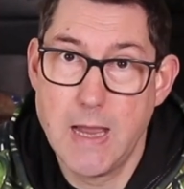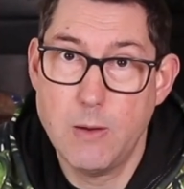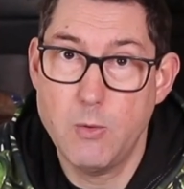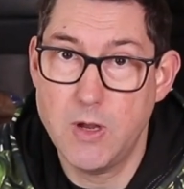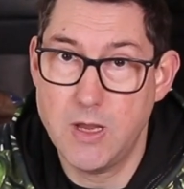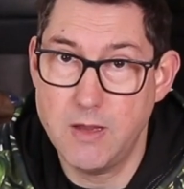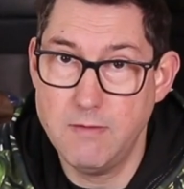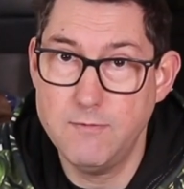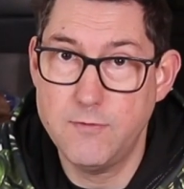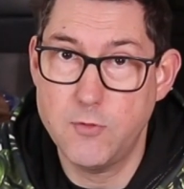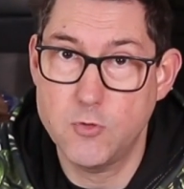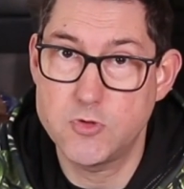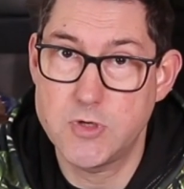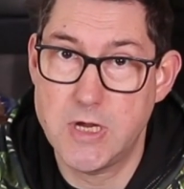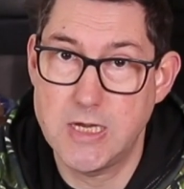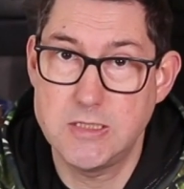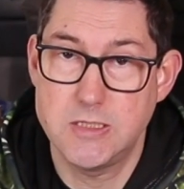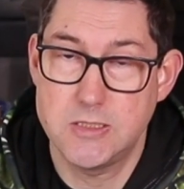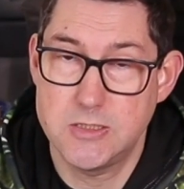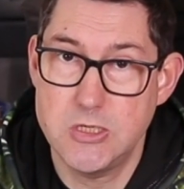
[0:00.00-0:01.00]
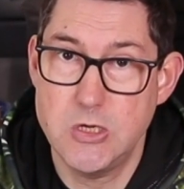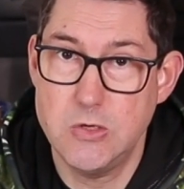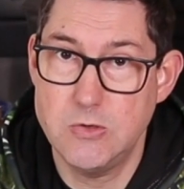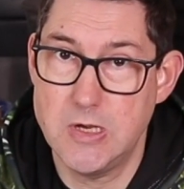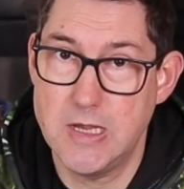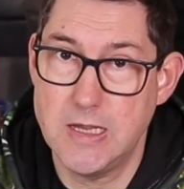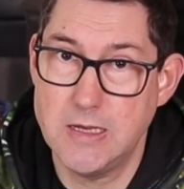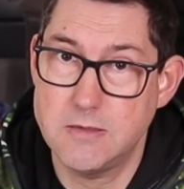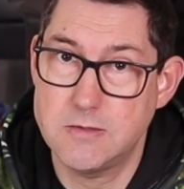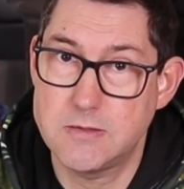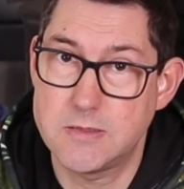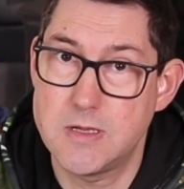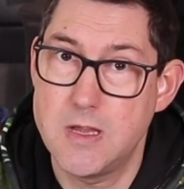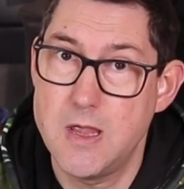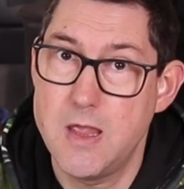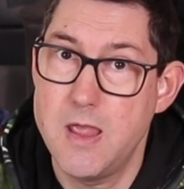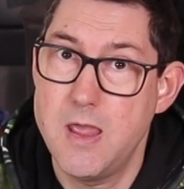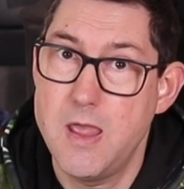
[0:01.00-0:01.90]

our Infiltrators units.